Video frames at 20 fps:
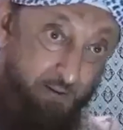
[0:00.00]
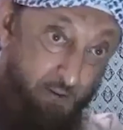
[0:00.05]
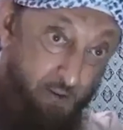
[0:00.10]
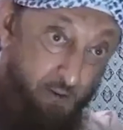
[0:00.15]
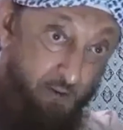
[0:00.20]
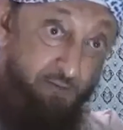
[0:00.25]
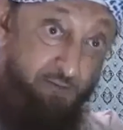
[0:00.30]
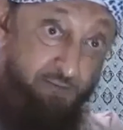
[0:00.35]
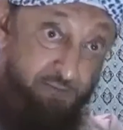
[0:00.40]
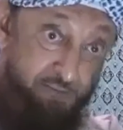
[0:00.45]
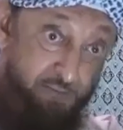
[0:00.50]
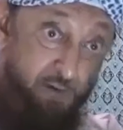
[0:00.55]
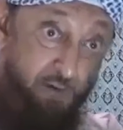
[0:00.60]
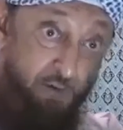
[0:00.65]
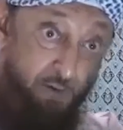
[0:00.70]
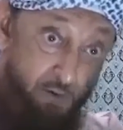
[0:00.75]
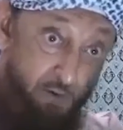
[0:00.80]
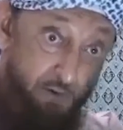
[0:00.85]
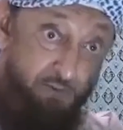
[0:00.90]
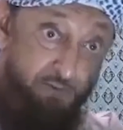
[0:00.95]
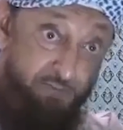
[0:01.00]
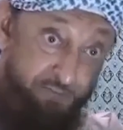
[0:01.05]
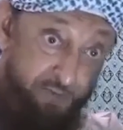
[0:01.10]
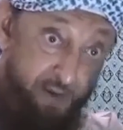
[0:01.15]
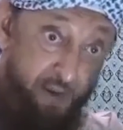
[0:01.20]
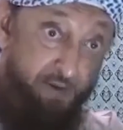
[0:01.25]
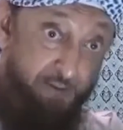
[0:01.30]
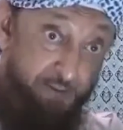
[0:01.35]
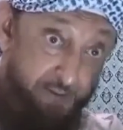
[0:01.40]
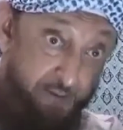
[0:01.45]
That
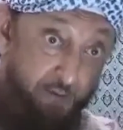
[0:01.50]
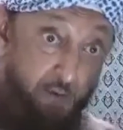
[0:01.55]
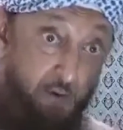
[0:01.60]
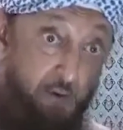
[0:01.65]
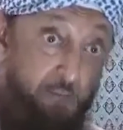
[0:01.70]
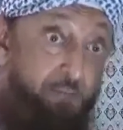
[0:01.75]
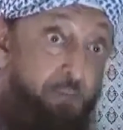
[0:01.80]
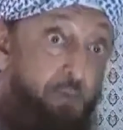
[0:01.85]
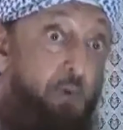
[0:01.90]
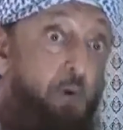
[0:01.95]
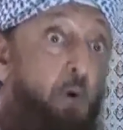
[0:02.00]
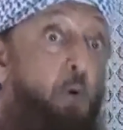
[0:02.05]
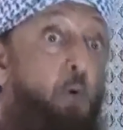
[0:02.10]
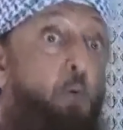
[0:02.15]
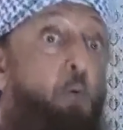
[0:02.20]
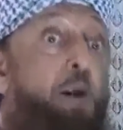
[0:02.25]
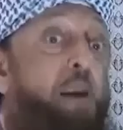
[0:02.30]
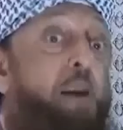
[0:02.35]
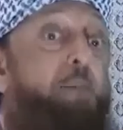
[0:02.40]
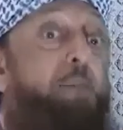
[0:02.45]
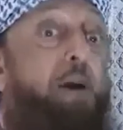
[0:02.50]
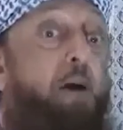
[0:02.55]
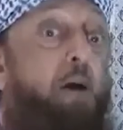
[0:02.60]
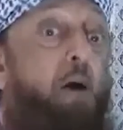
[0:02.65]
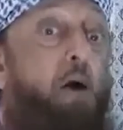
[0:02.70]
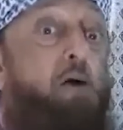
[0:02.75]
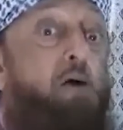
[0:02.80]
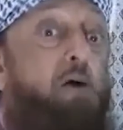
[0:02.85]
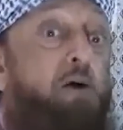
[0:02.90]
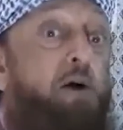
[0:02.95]
Constantinople will
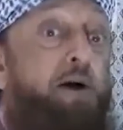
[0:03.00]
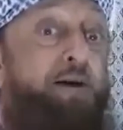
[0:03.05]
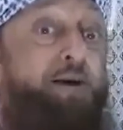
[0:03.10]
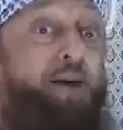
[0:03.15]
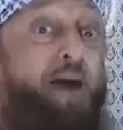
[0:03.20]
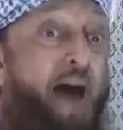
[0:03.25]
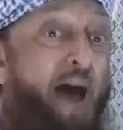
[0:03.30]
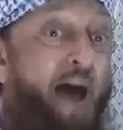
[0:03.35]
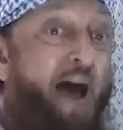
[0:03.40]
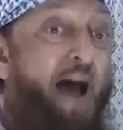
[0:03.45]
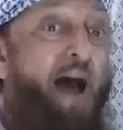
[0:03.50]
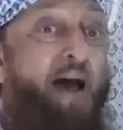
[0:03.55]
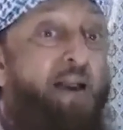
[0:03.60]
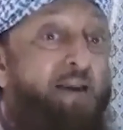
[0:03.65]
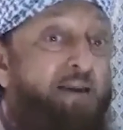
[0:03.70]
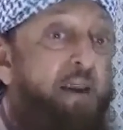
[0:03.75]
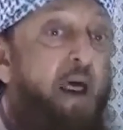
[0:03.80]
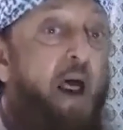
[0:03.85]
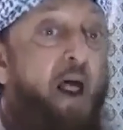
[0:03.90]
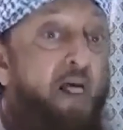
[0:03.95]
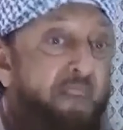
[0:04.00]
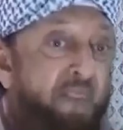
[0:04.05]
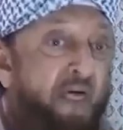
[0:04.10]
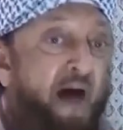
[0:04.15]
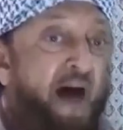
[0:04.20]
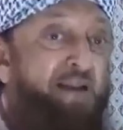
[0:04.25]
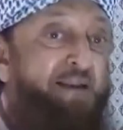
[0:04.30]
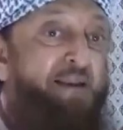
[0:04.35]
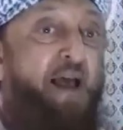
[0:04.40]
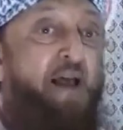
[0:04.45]
be conquered at
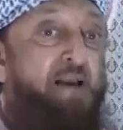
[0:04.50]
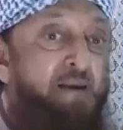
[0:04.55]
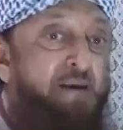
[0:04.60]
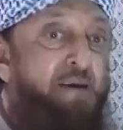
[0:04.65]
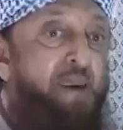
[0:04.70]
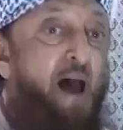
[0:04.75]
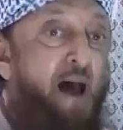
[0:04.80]
that